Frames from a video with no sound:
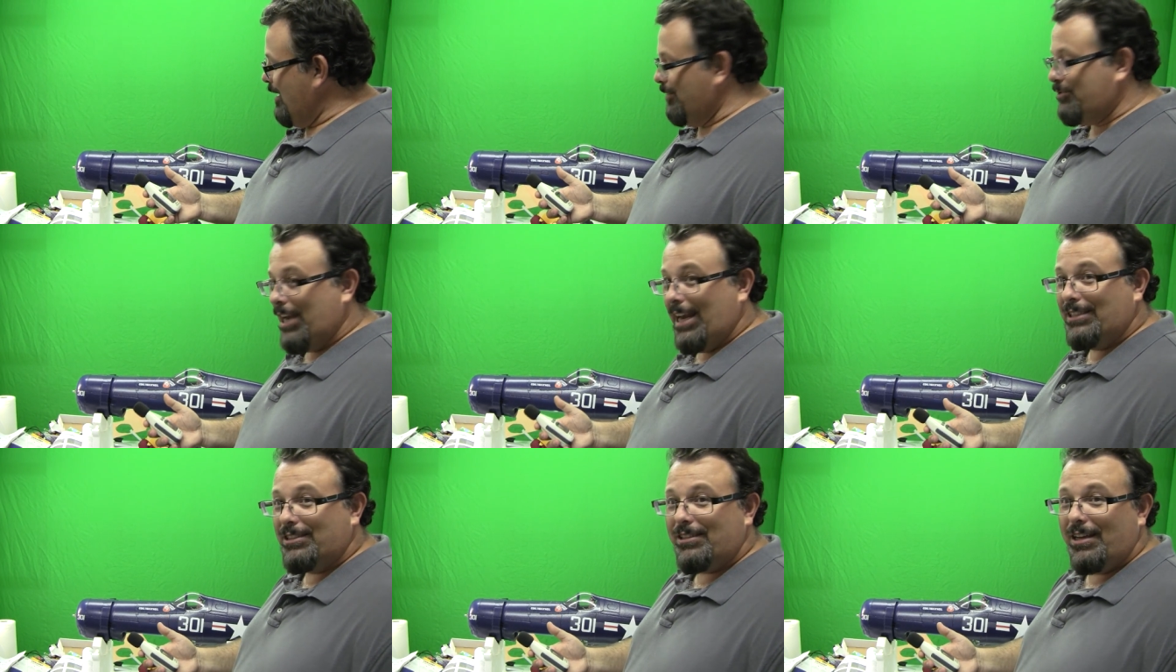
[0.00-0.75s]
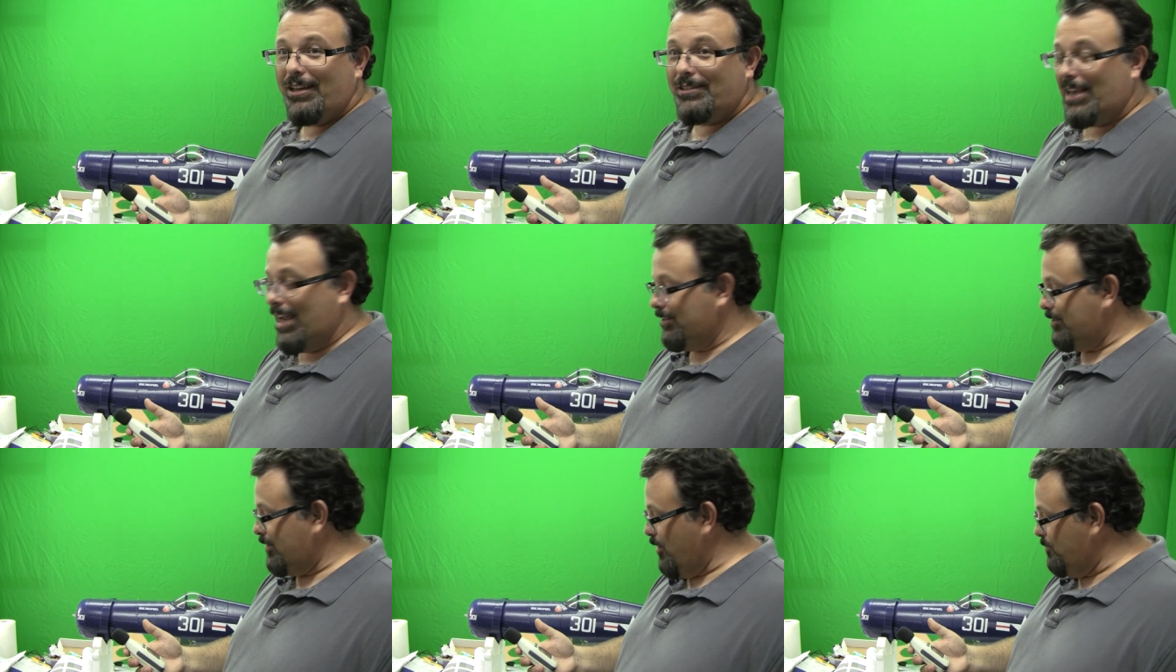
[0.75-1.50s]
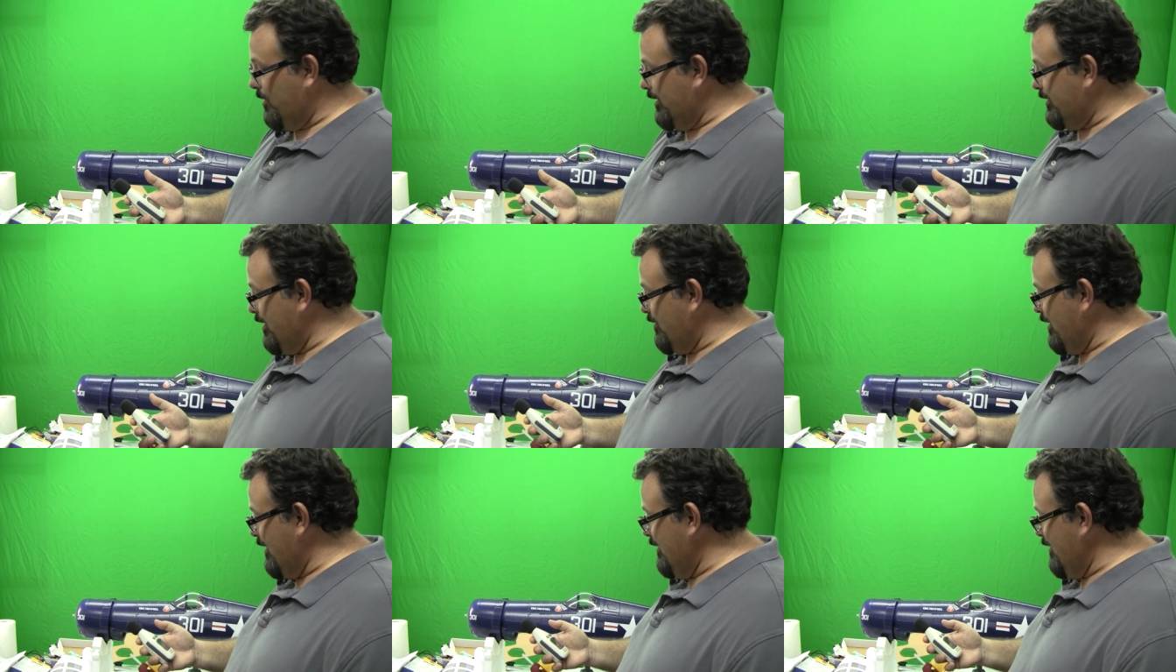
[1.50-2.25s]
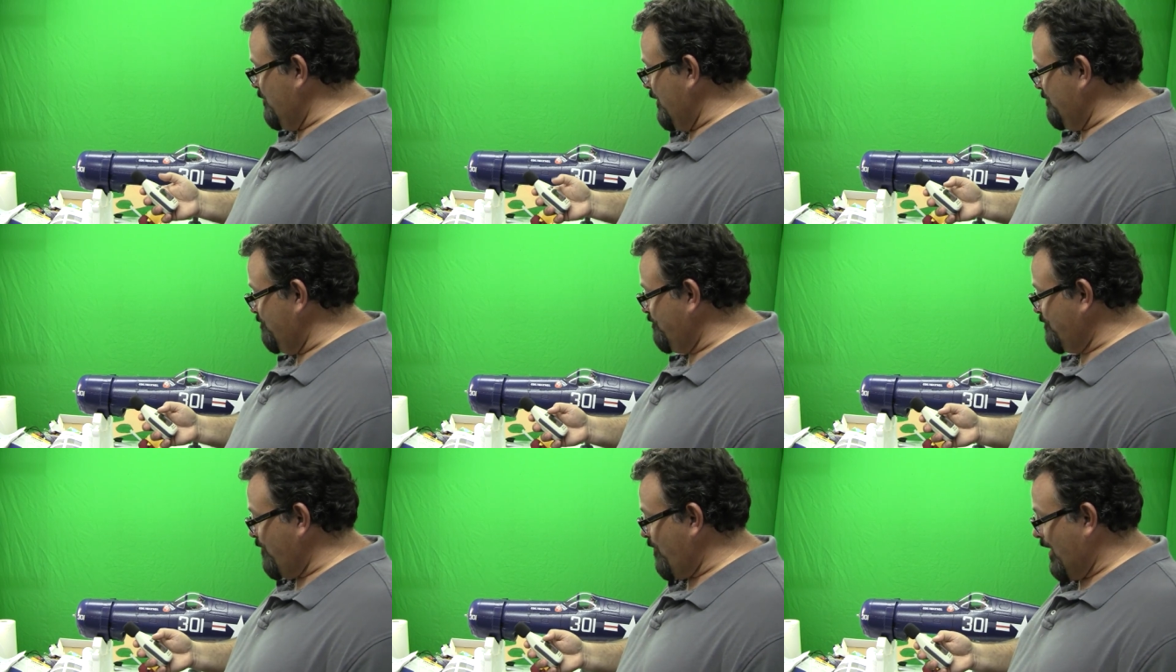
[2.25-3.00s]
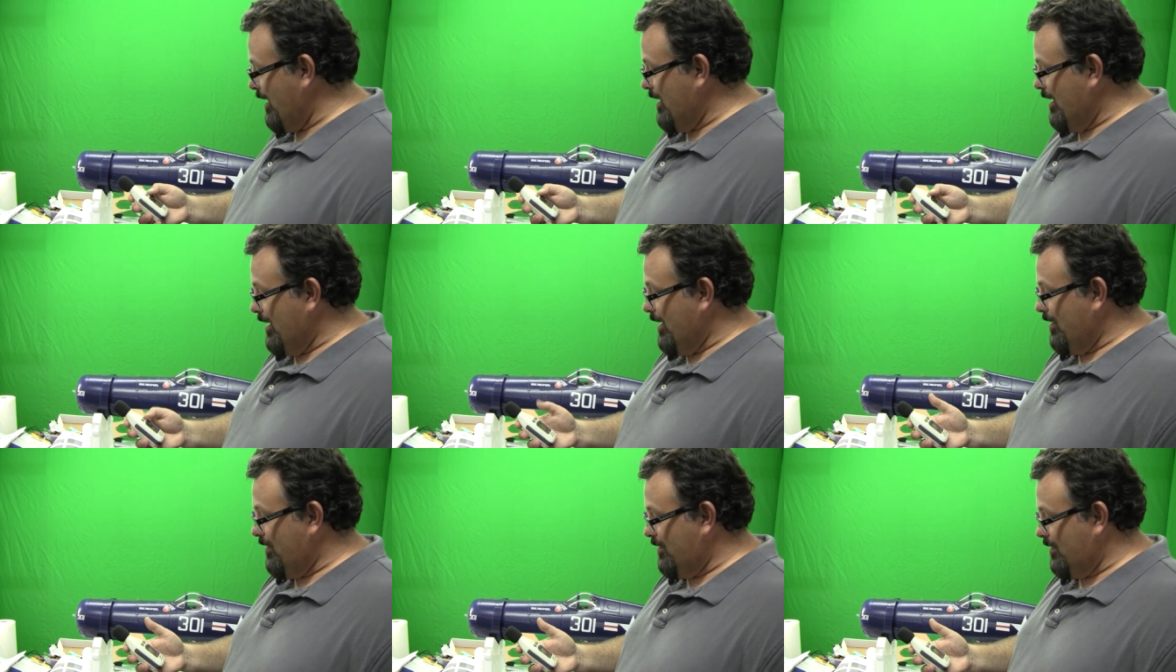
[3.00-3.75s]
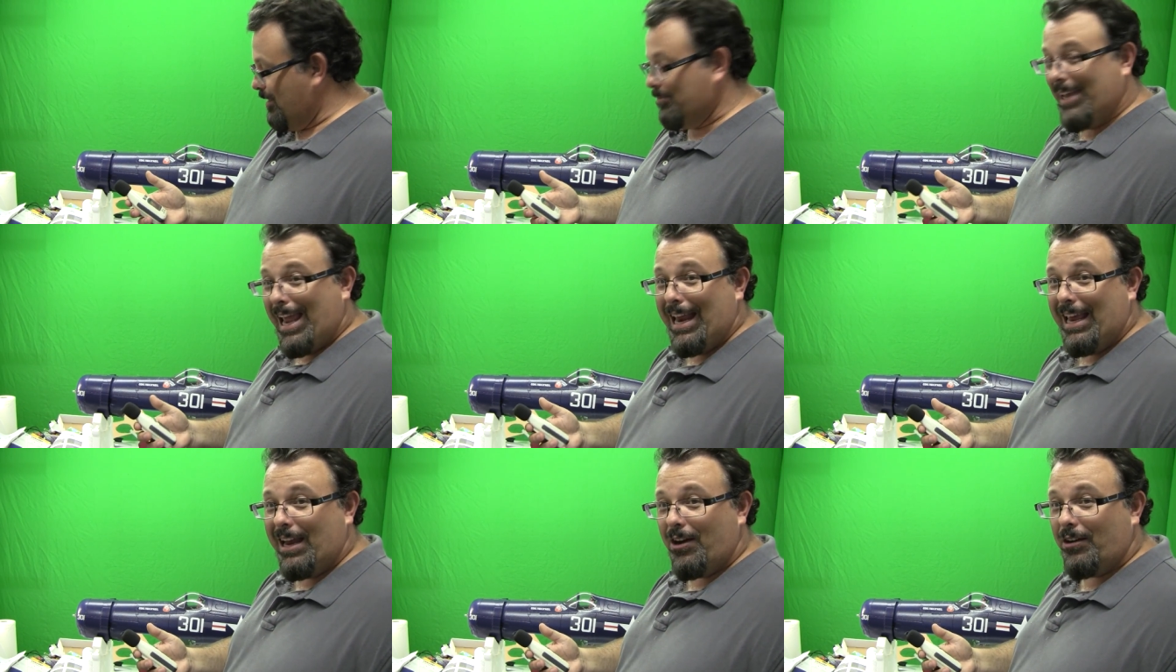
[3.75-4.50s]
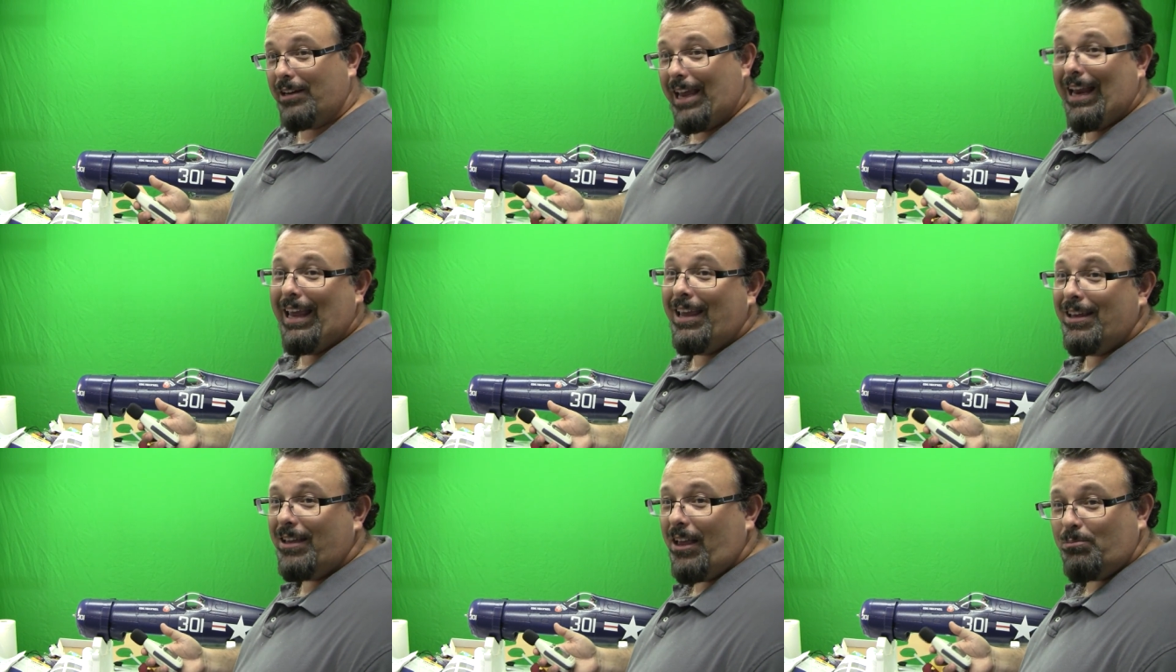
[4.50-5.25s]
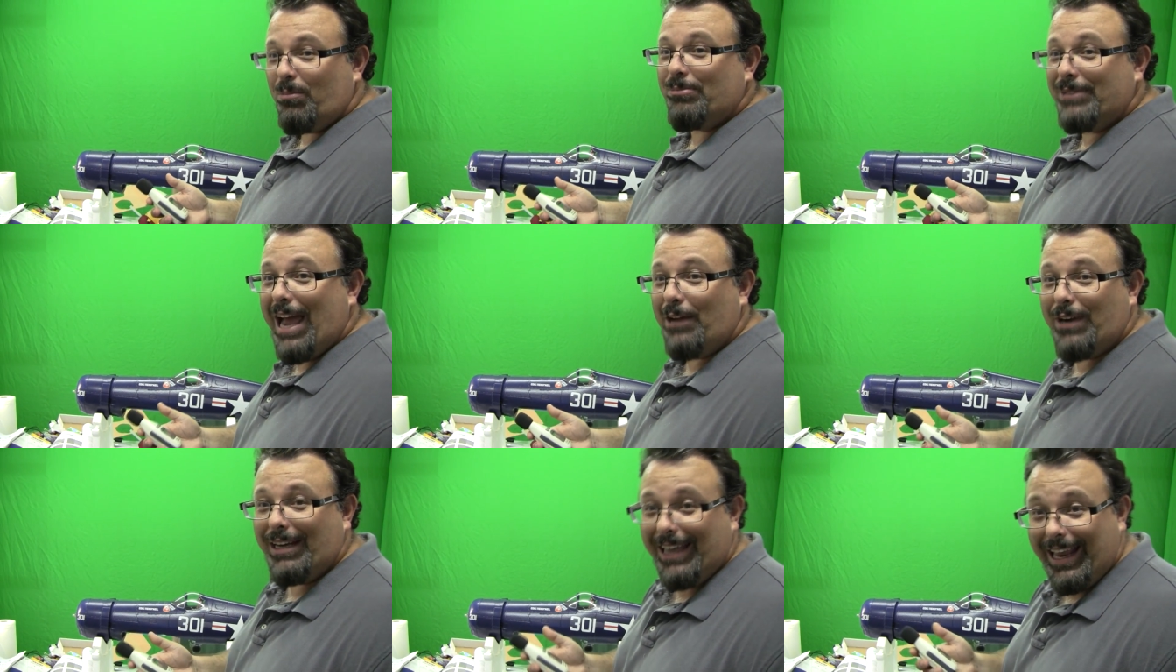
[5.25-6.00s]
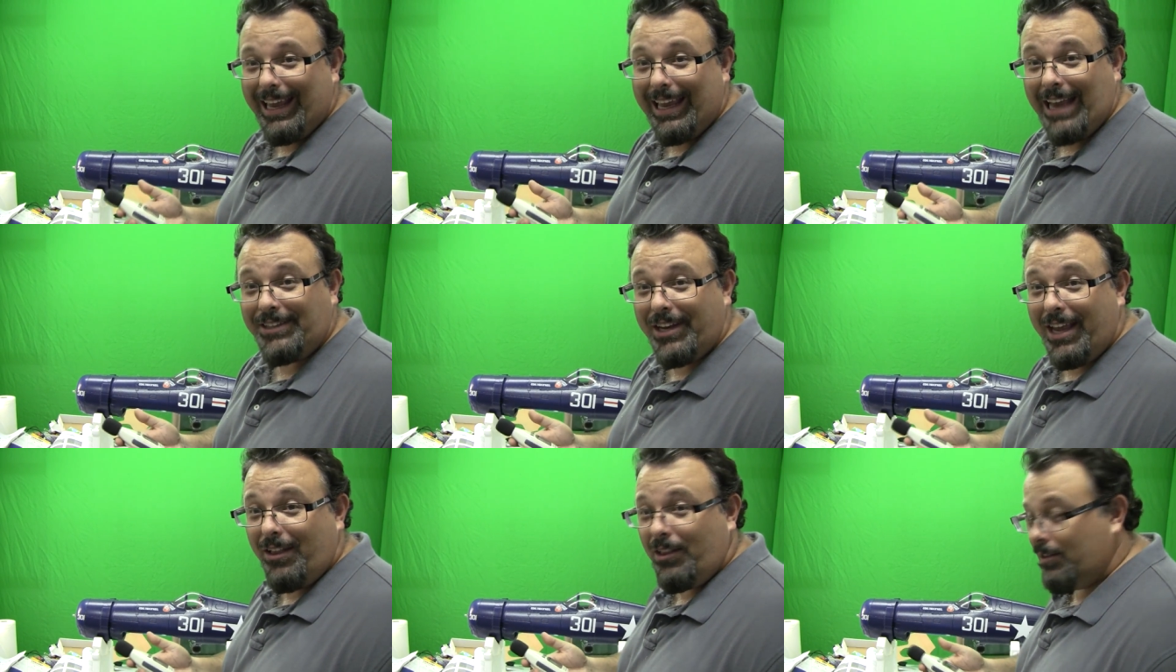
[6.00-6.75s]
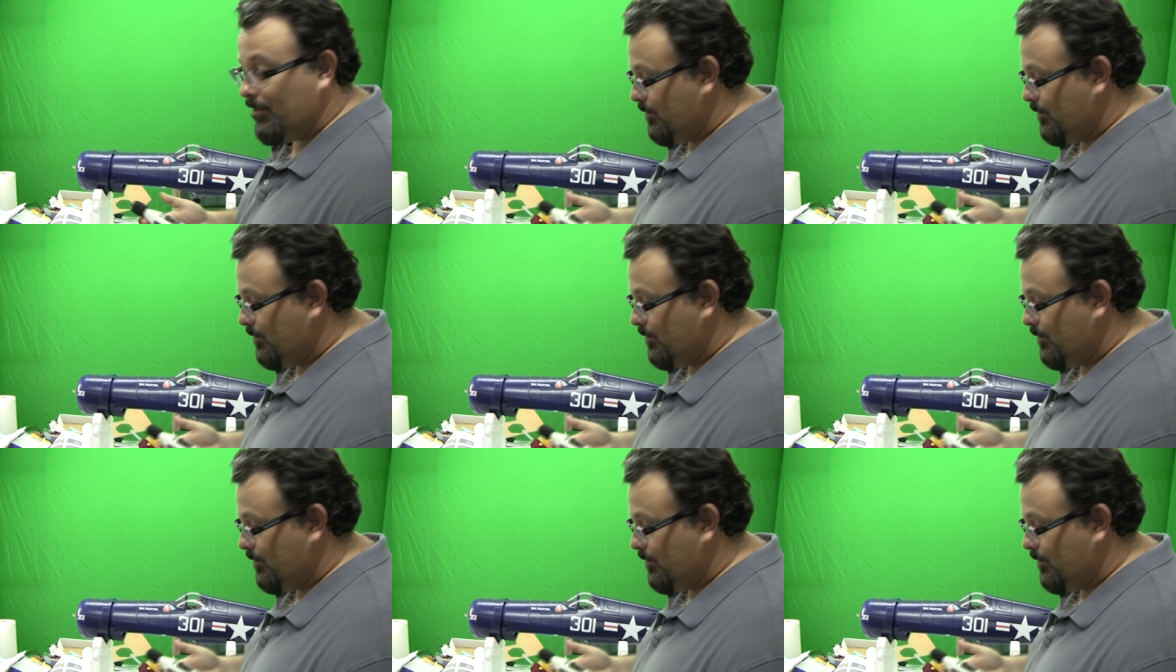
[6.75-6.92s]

I've changed uh, sounds so much here lately, but I'm giddy here, giddy, downright giddy. Can't you tell?